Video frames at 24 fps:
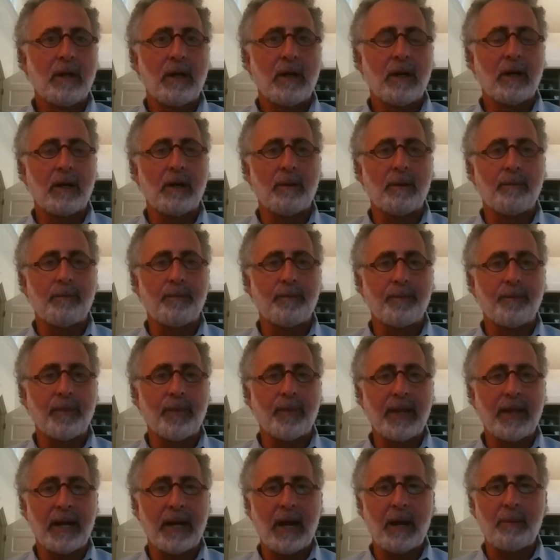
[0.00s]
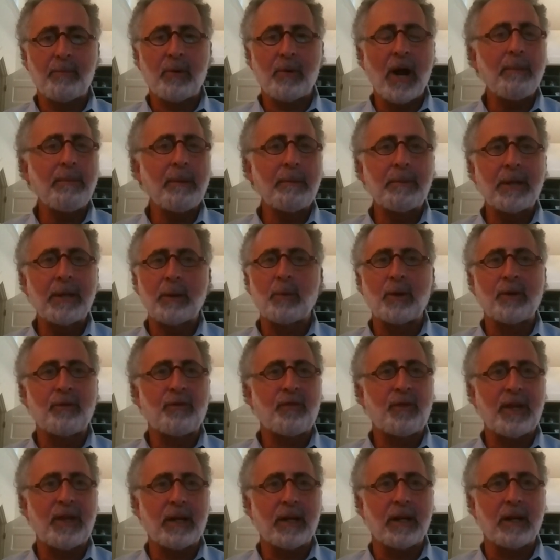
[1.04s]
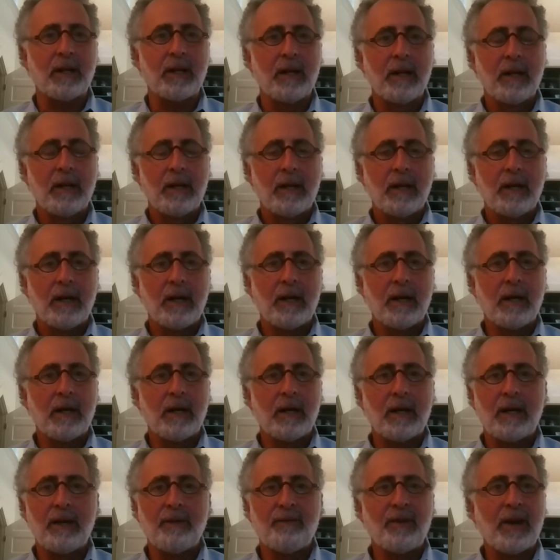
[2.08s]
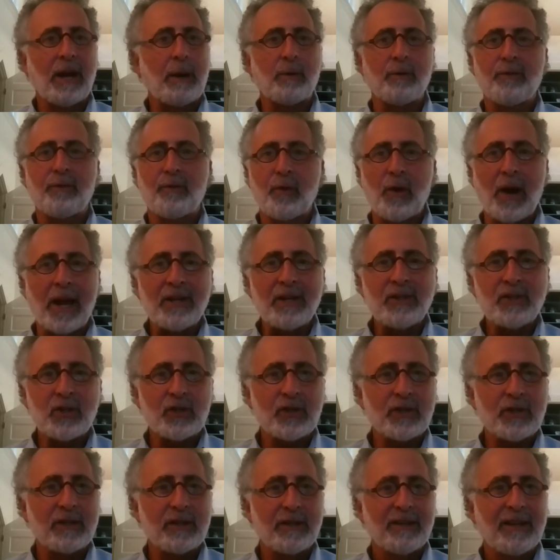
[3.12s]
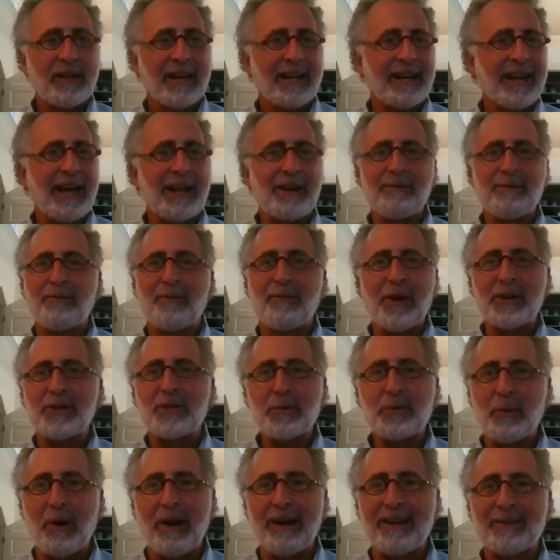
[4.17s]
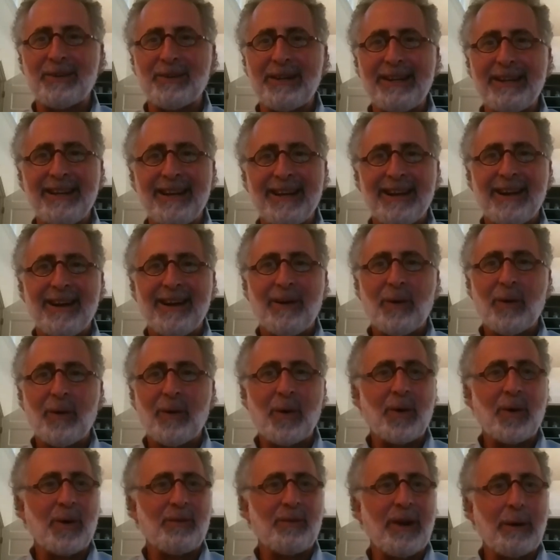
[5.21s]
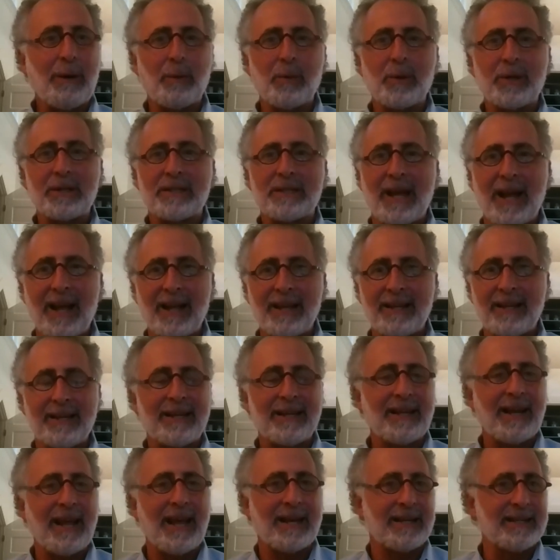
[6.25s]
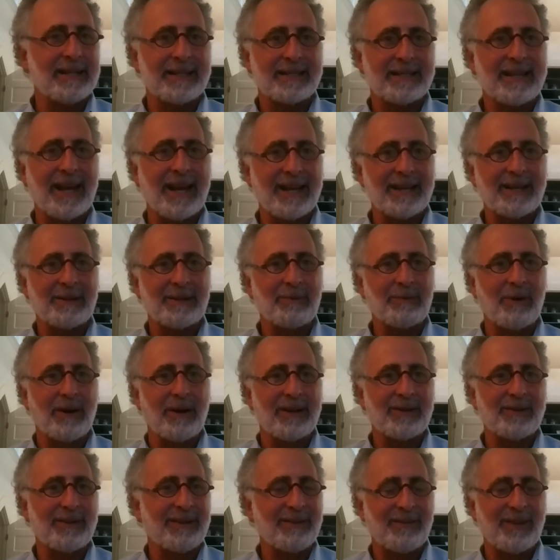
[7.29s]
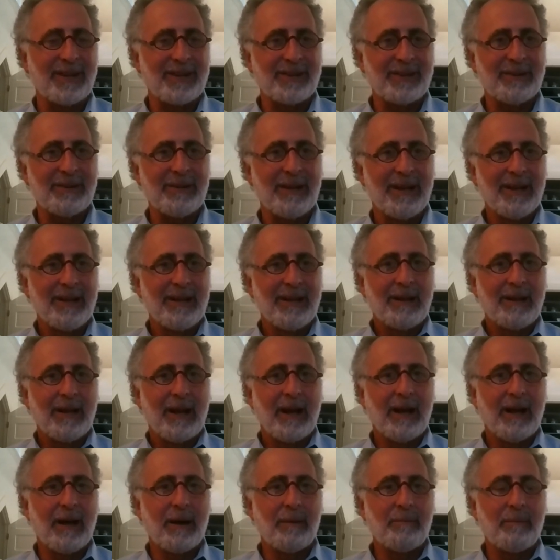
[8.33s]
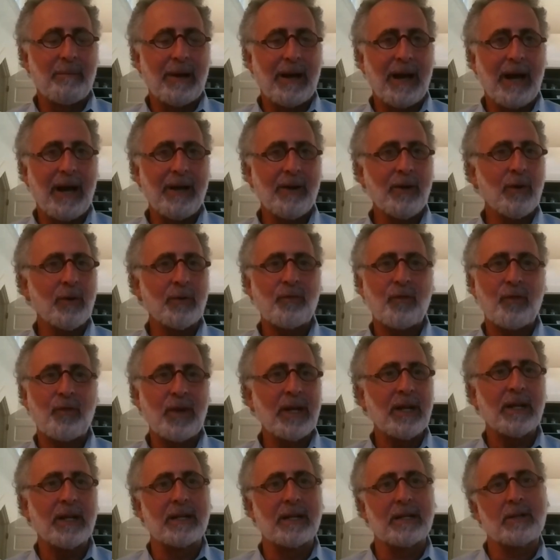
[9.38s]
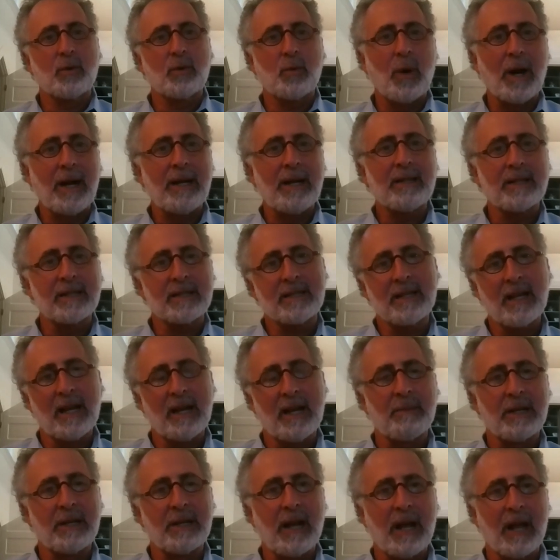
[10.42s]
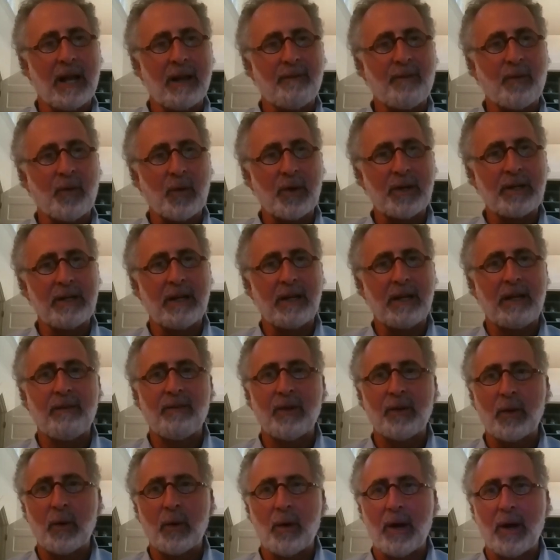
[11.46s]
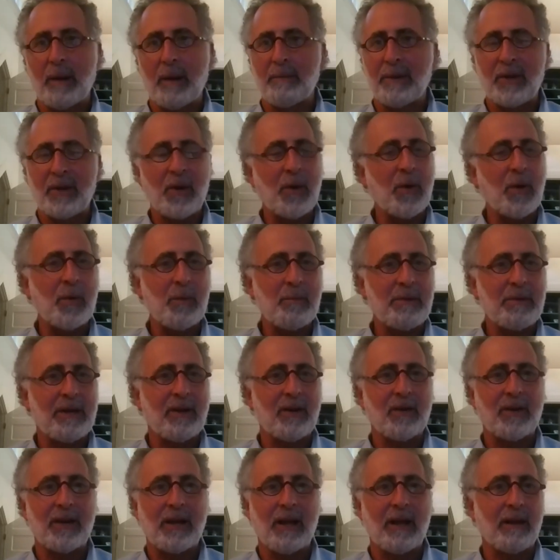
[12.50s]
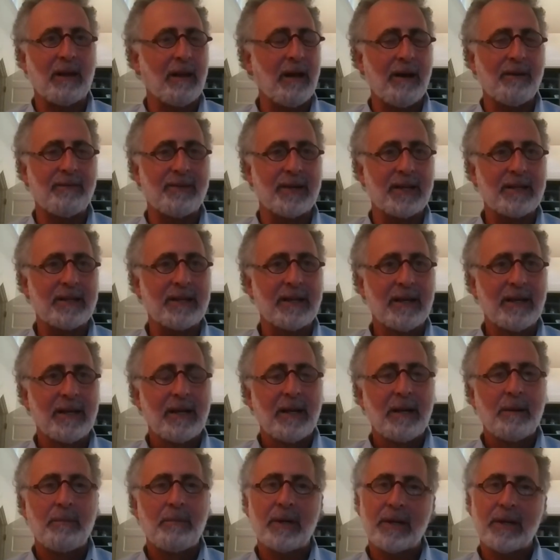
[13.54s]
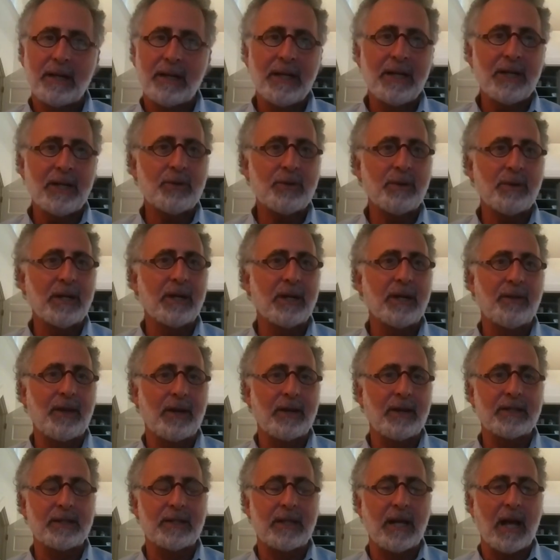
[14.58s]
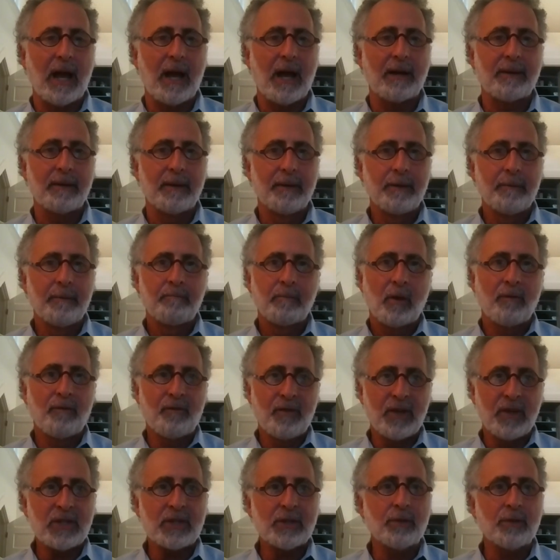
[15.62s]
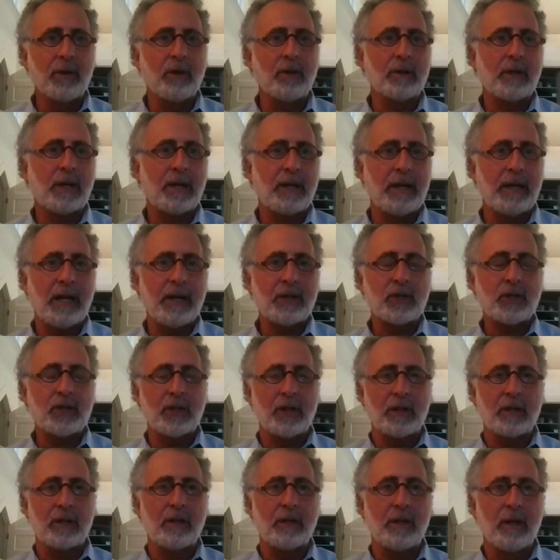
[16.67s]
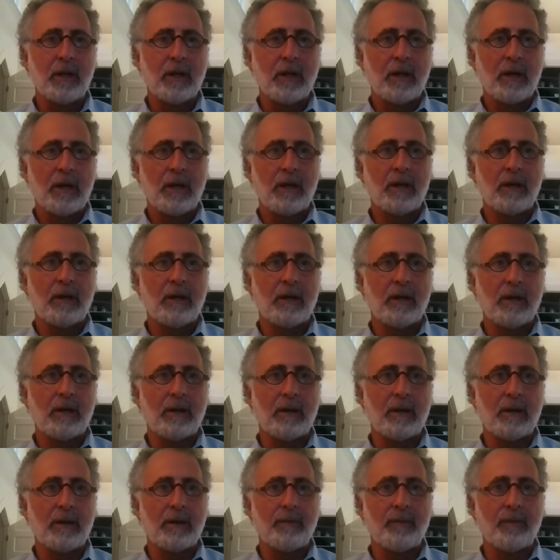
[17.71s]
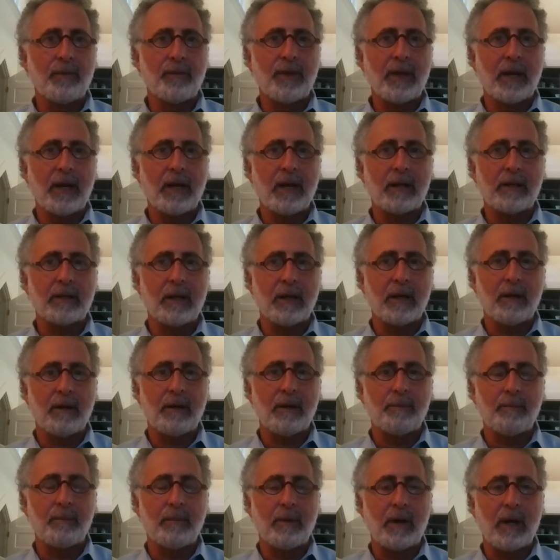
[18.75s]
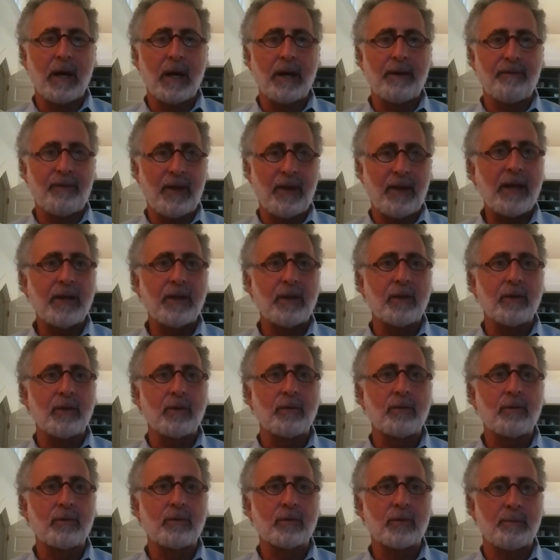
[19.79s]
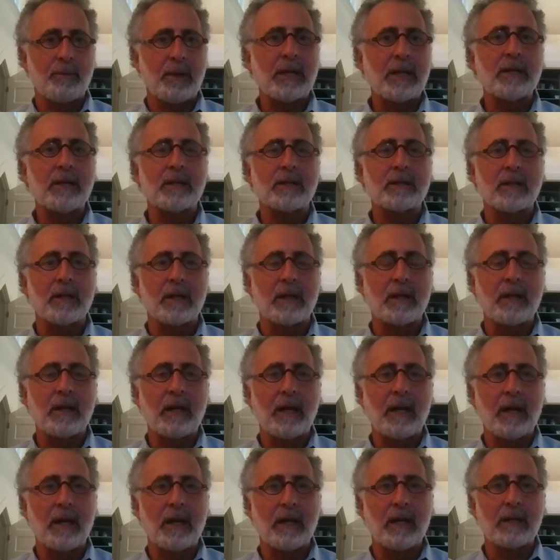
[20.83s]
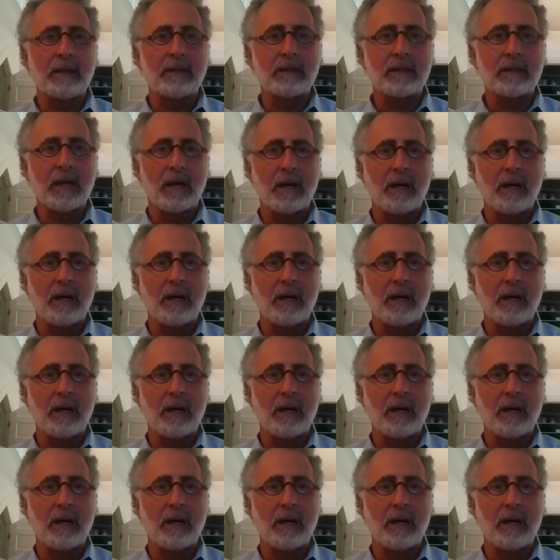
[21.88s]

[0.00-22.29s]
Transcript: that I probably would feel if I were French and had a French winery, or if I were Italian and had an Italian winery and vineyard. I don't feel it quite the same in California, even though I'm at home here and I love it. But in Israel, there's that visceral connection that I value tremendously. And